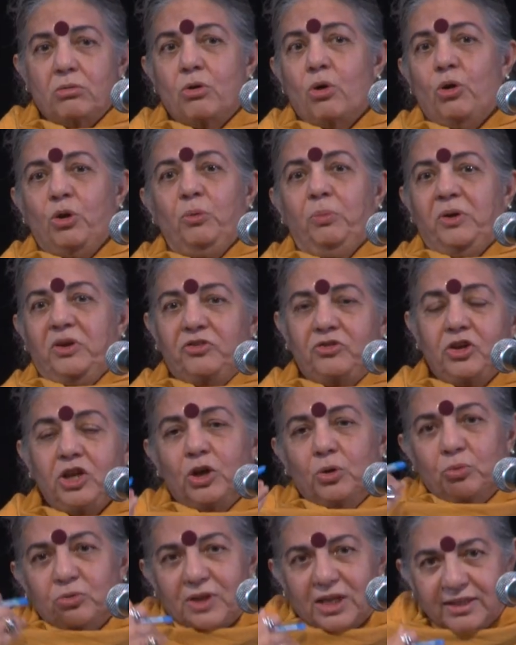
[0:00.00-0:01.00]
always
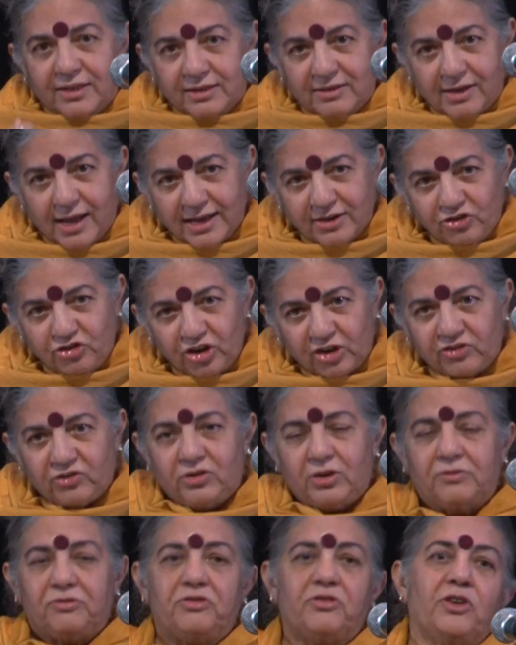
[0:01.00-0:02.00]
knew that the
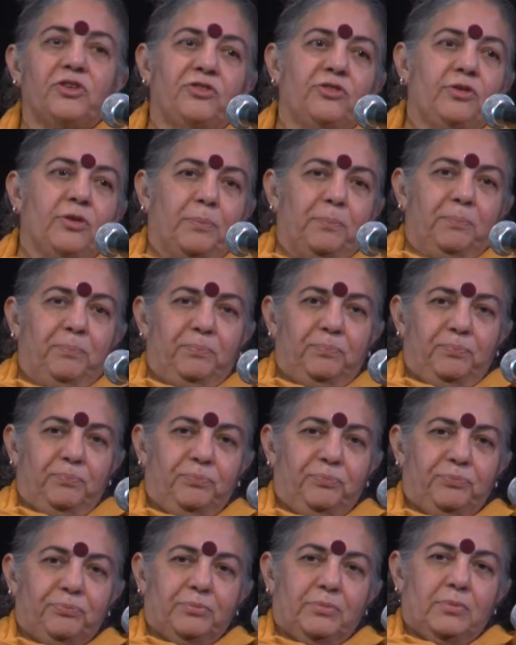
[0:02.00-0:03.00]
digestive system
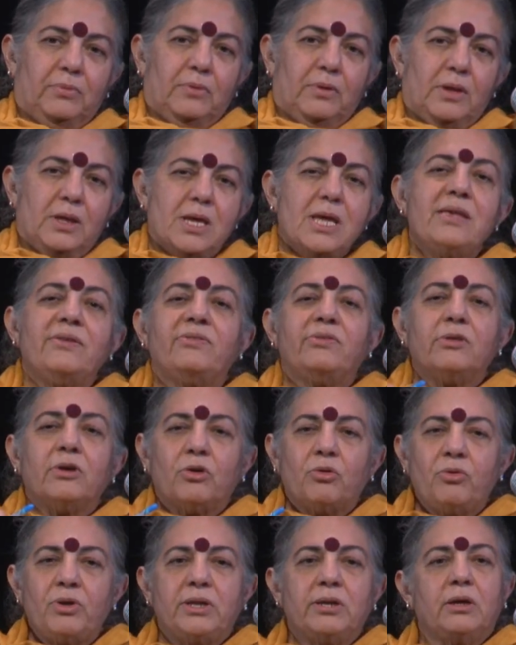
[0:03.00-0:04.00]
is the
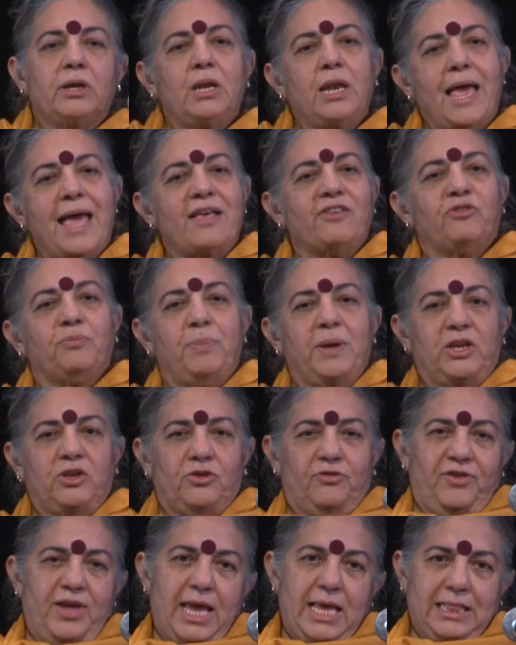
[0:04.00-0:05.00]
critical aspect
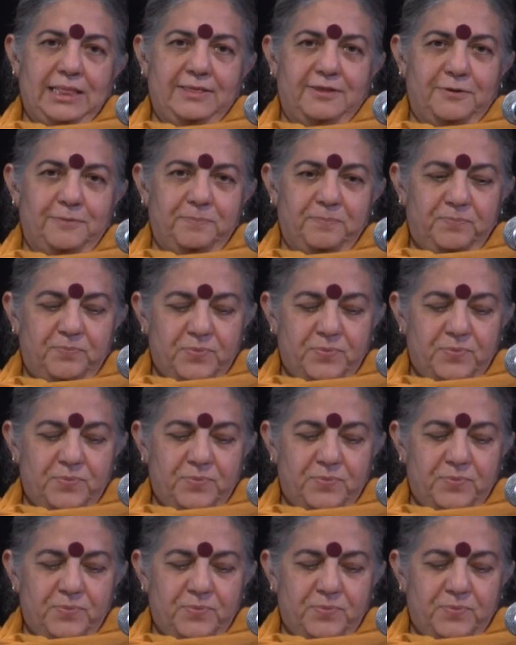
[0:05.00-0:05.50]
of health.